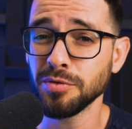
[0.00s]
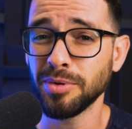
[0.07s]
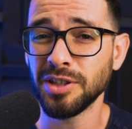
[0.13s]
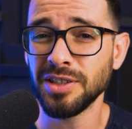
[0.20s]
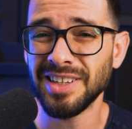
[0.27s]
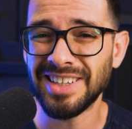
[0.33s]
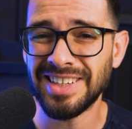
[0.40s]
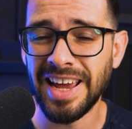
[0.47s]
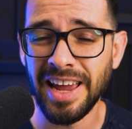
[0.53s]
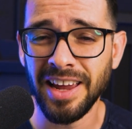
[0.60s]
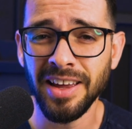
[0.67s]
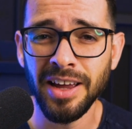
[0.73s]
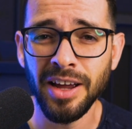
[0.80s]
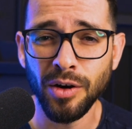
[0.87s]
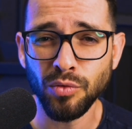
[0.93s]
But today,
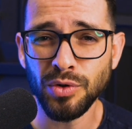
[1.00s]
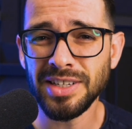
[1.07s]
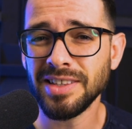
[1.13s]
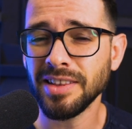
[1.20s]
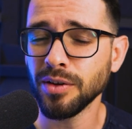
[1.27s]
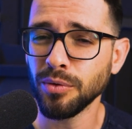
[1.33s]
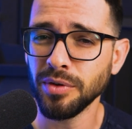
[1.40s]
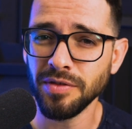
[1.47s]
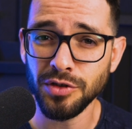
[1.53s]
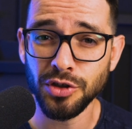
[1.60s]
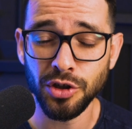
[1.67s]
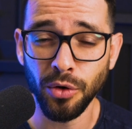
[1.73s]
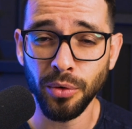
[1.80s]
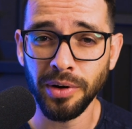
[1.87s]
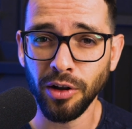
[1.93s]
recently, we've
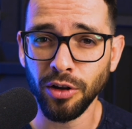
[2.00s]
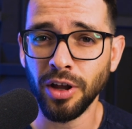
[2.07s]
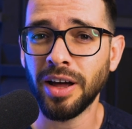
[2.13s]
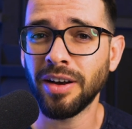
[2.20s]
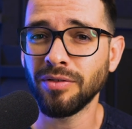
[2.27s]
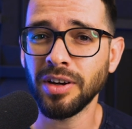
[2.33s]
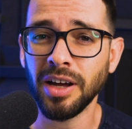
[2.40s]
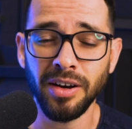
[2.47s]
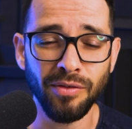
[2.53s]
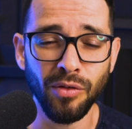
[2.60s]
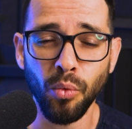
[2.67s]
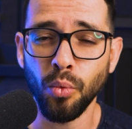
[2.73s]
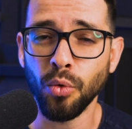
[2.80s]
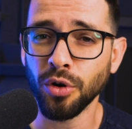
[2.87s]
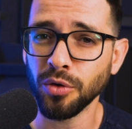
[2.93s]
shown a lot of kind of
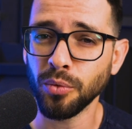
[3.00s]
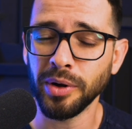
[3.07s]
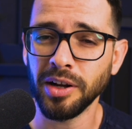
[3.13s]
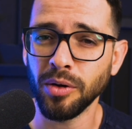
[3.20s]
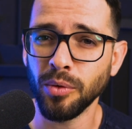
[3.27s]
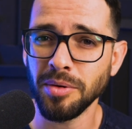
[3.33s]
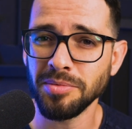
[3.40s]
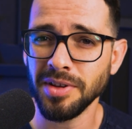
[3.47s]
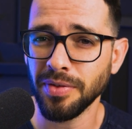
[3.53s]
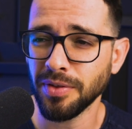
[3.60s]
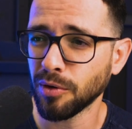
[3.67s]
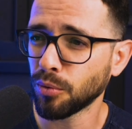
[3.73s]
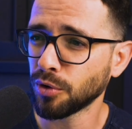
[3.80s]
award winning website that